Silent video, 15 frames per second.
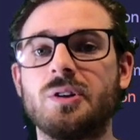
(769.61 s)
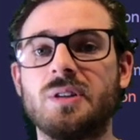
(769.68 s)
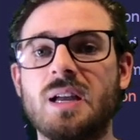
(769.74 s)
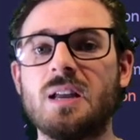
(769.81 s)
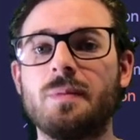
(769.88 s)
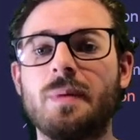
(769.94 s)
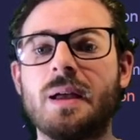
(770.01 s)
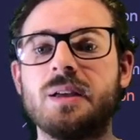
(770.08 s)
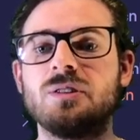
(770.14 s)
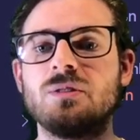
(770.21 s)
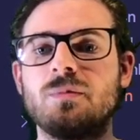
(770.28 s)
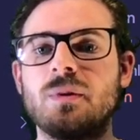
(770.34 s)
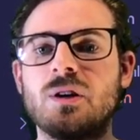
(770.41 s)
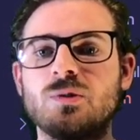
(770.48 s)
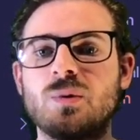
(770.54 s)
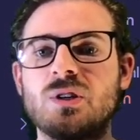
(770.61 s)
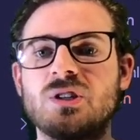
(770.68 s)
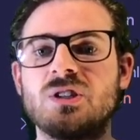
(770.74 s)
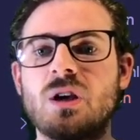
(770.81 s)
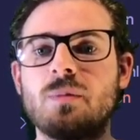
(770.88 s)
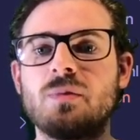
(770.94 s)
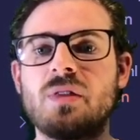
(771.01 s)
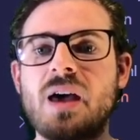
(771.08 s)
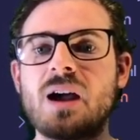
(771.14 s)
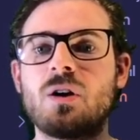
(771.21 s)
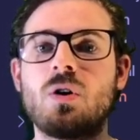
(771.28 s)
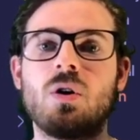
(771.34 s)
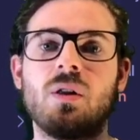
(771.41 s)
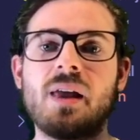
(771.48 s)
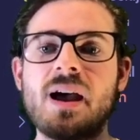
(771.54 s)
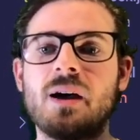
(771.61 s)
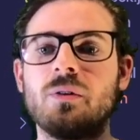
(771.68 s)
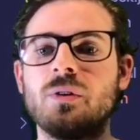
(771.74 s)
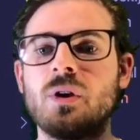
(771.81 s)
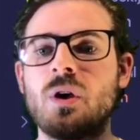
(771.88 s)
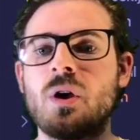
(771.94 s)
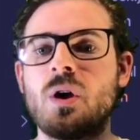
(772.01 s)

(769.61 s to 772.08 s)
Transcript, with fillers: database because we stubbed that call out,